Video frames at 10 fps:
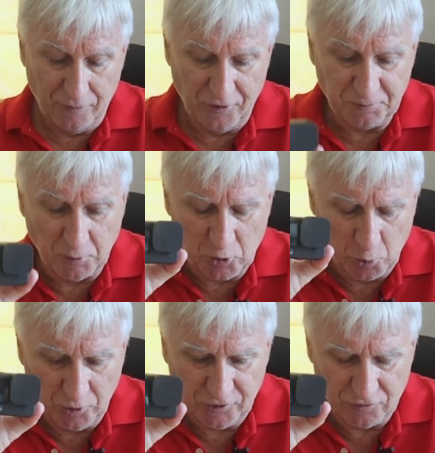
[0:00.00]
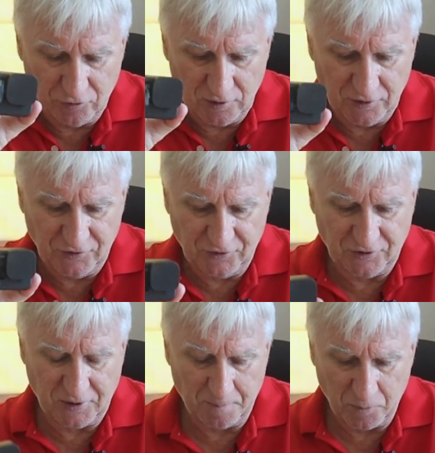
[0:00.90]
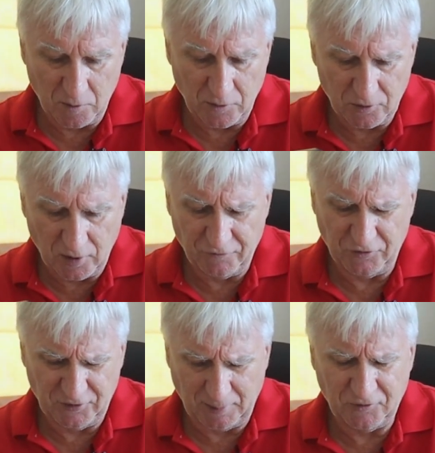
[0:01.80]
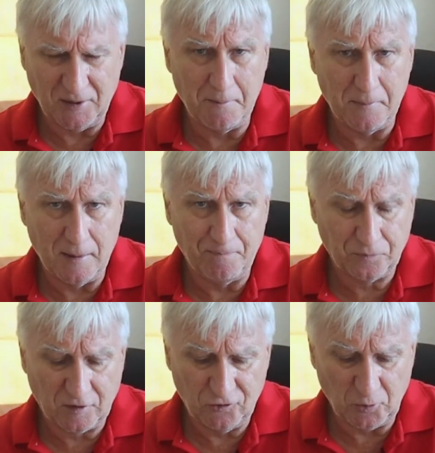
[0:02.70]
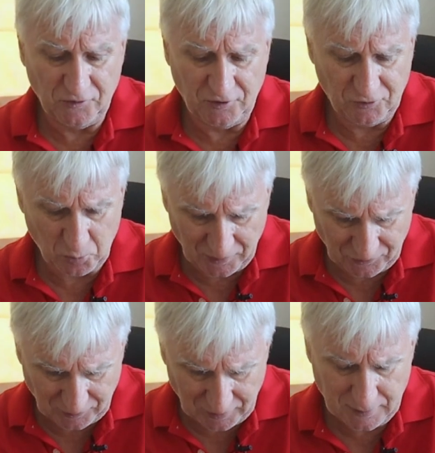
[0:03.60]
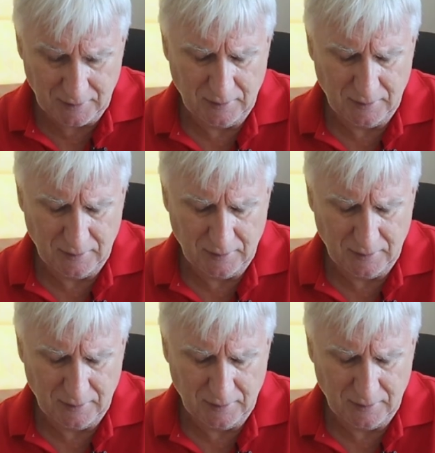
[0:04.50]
This model was released on the 9th of September 2020.